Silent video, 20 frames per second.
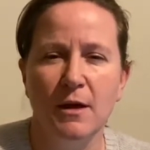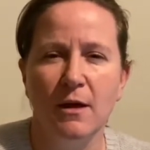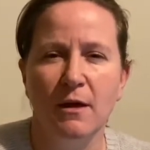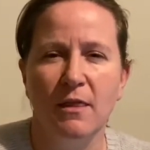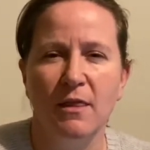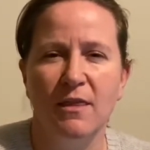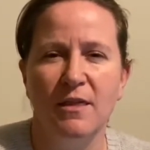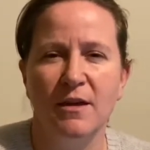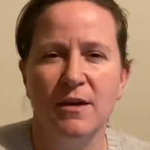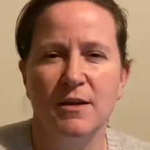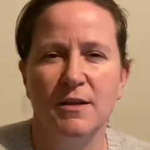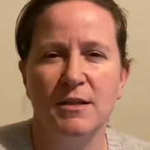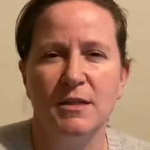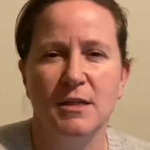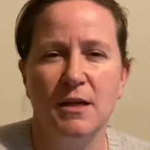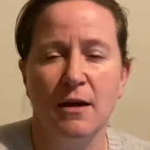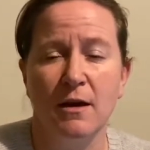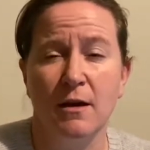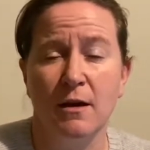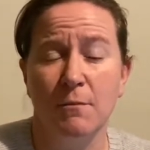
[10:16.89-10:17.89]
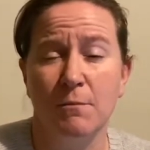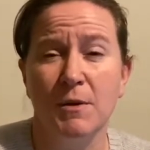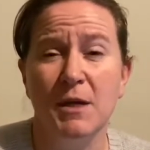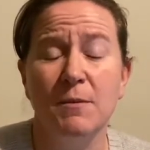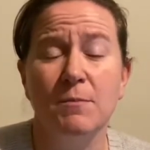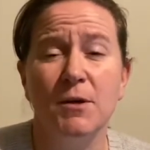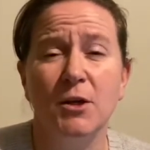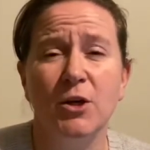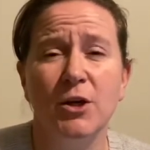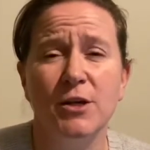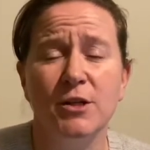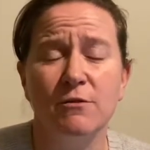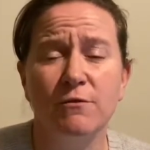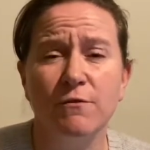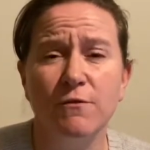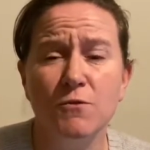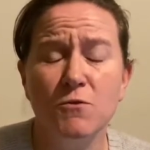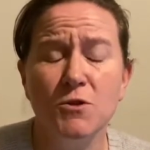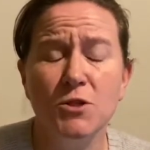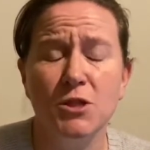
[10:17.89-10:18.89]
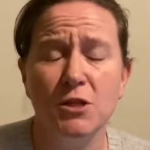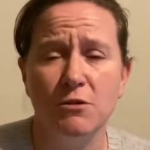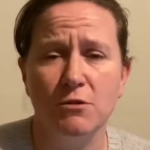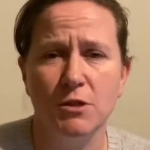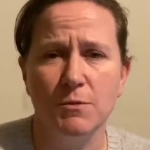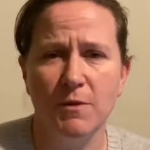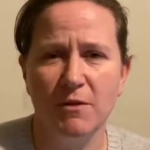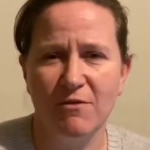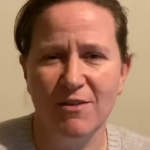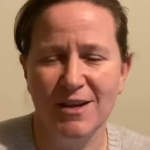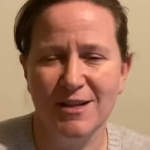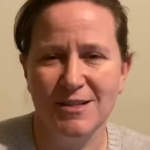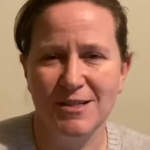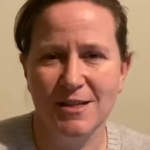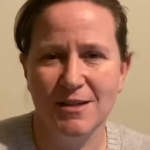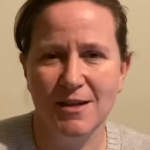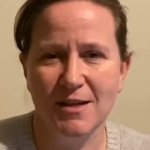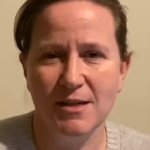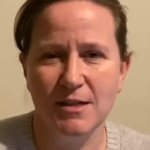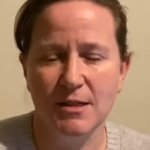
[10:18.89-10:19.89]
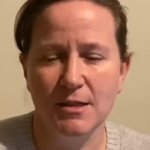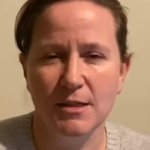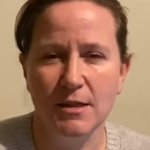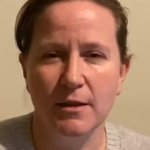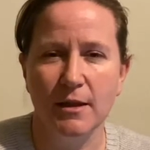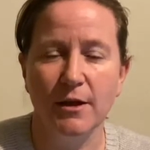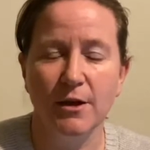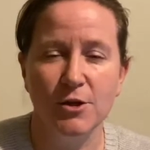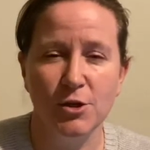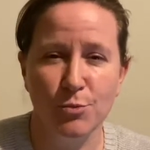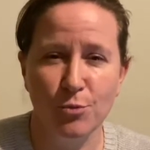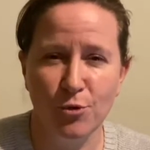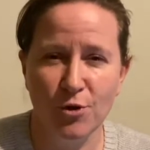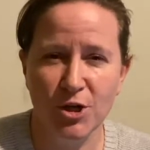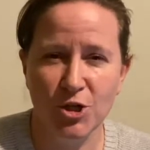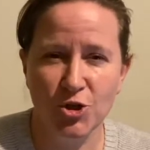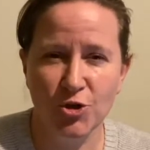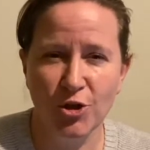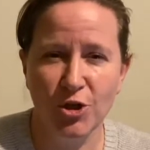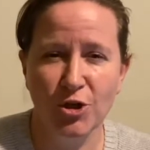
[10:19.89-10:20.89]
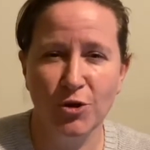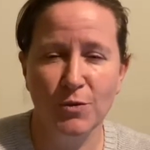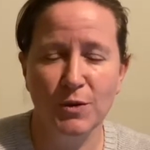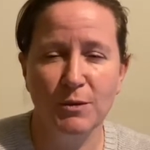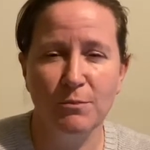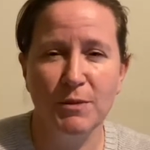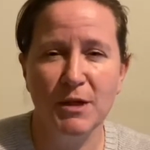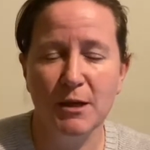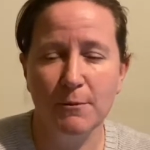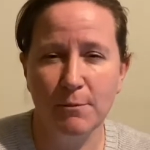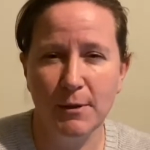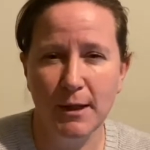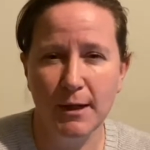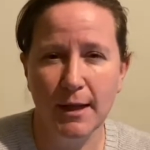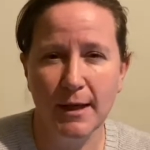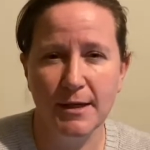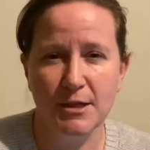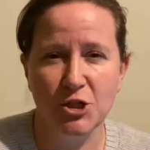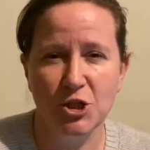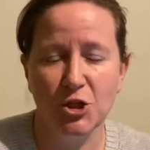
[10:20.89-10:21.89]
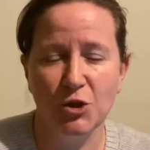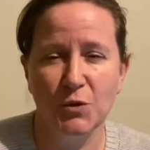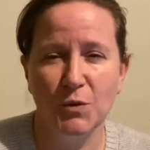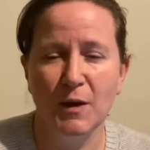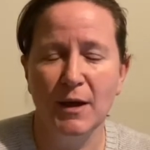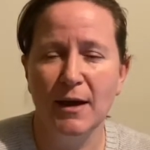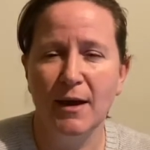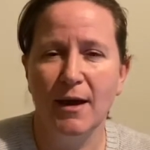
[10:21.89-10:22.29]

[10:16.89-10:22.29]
that um, people are going to force you to be vaccinated and they're going to pressure you and manipulate you